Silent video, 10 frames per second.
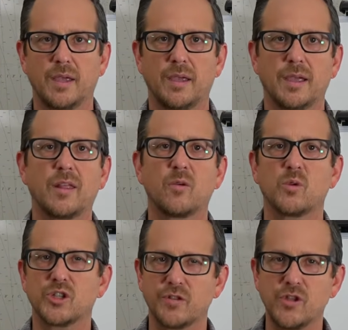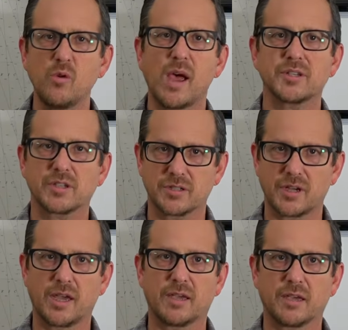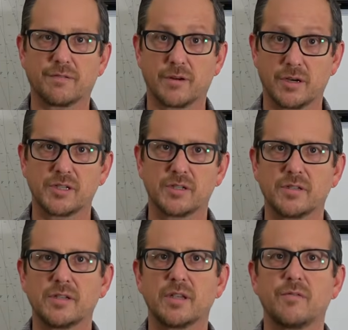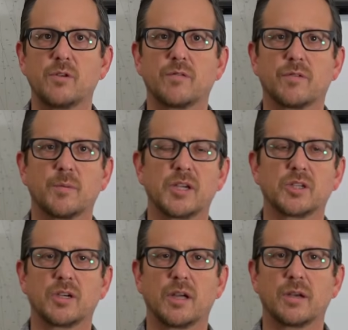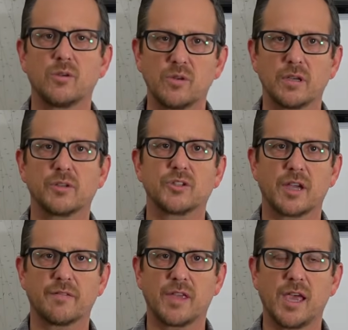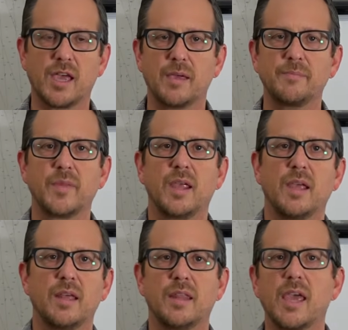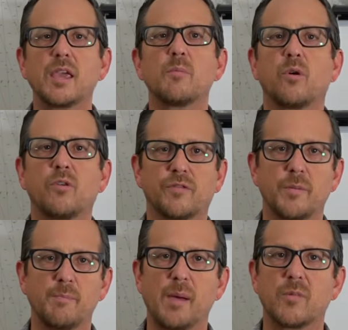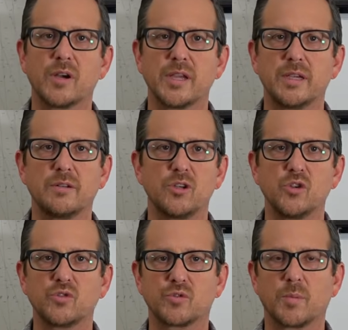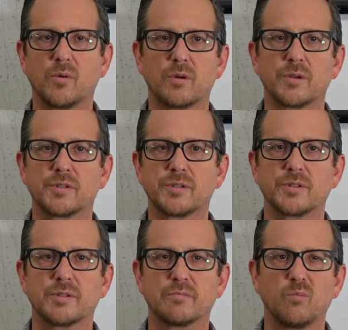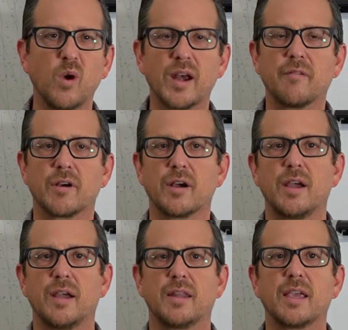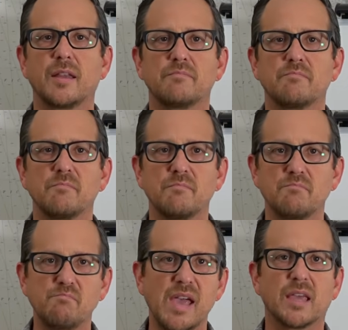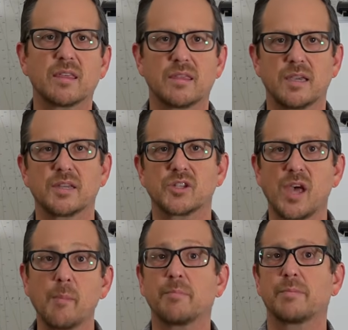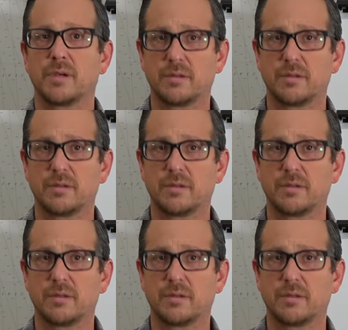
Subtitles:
In other words, if you ask a psychic, for instance, to give you information on who killed JFK, they can pull from memory, news reports, whatever. They can make things up,